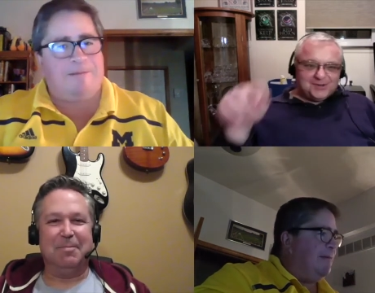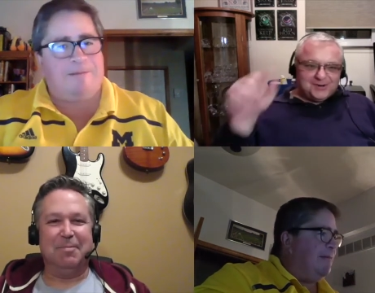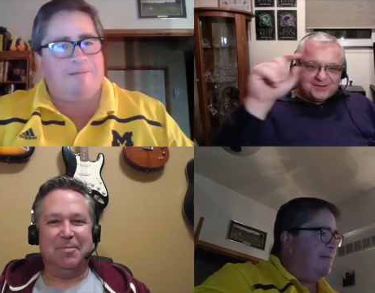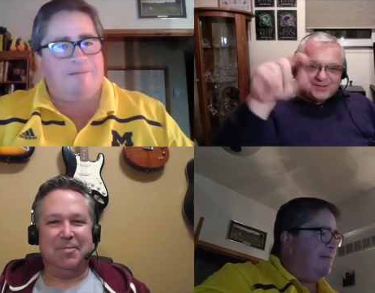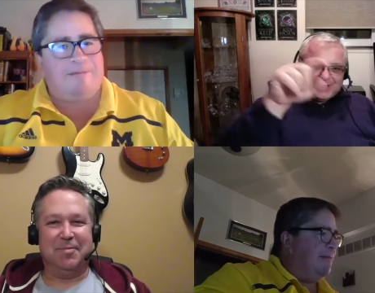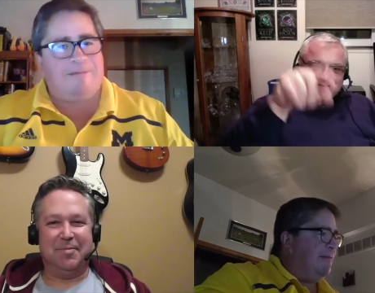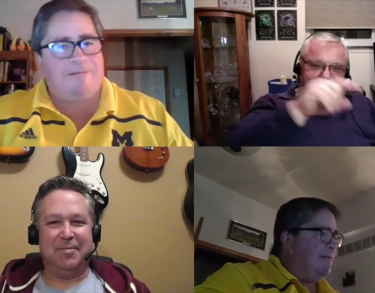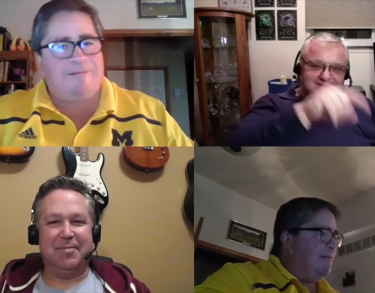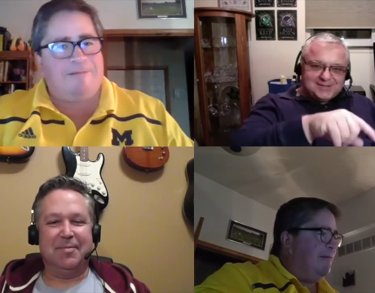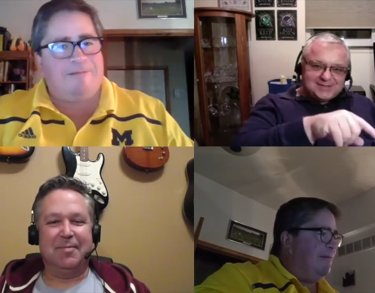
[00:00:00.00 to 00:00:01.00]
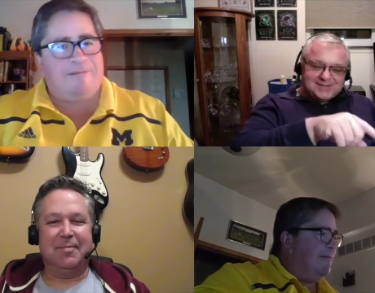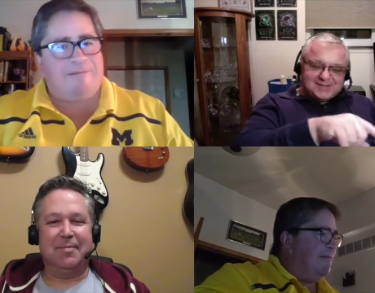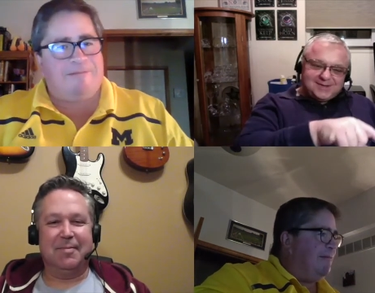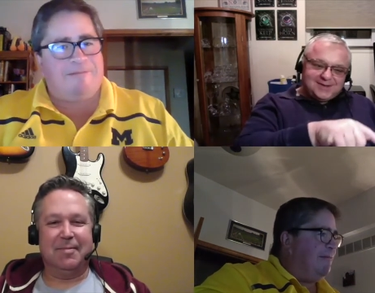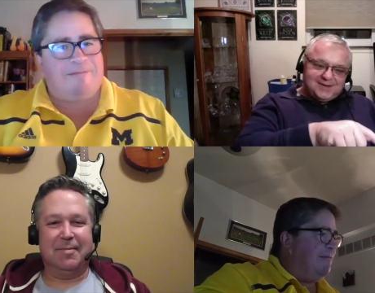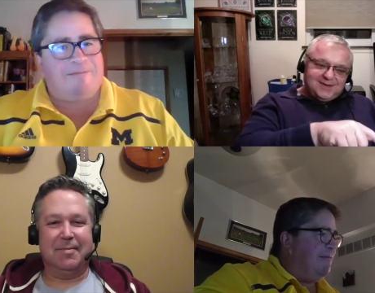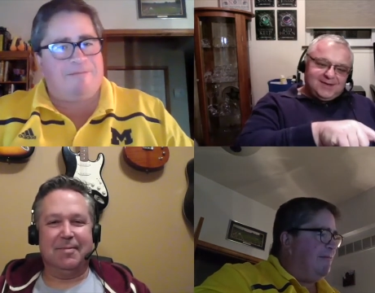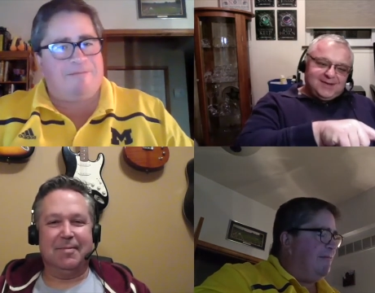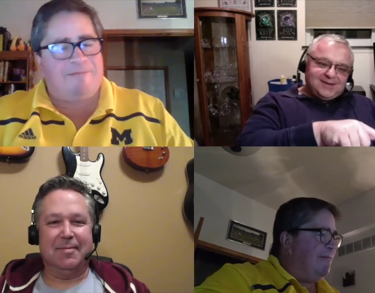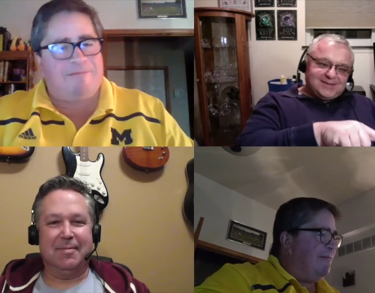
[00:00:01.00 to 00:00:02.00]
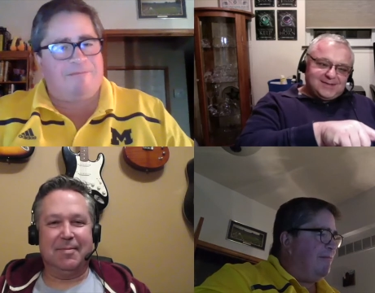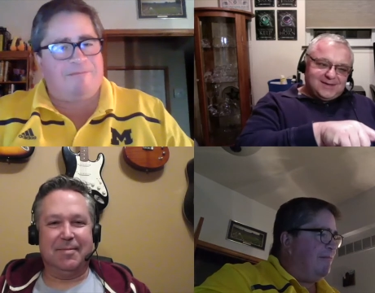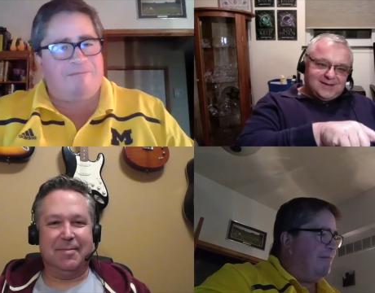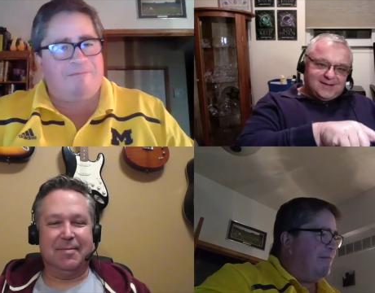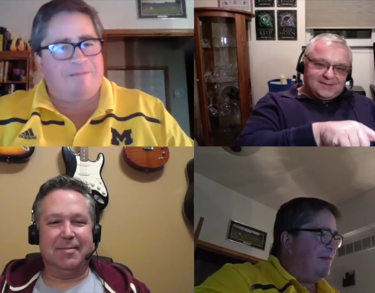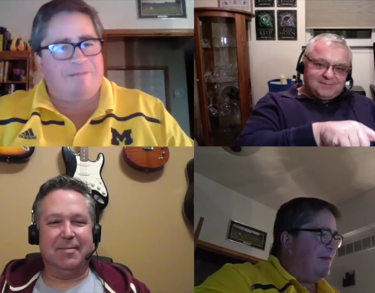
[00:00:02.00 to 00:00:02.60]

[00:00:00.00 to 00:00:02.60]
Speaker 1: shirt, this this and this is the is the uh,